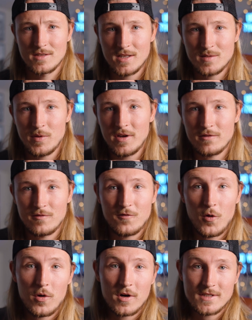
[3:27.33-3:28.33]
So this being
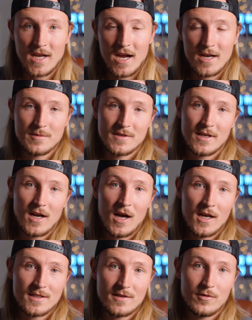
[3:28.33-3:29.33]
4 times the
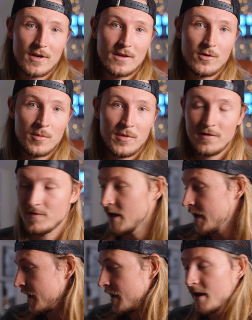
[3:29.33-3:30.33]
cost of what I normally
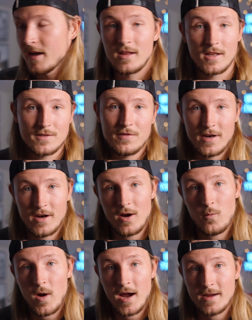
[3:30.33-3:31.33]
fly, let's figure
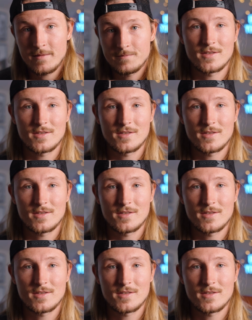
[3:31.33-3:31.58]
out why.